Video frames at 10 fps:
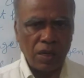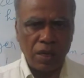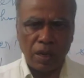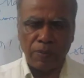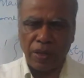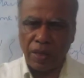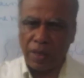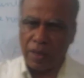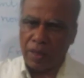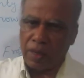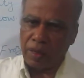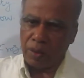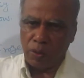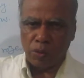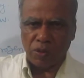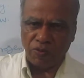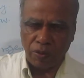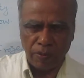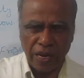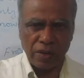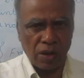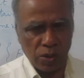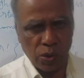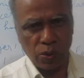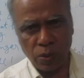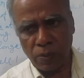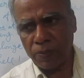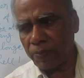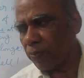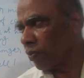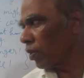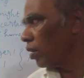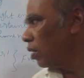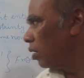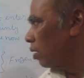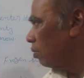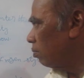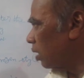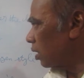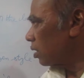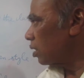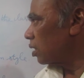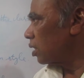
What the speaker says: can be used for might also, but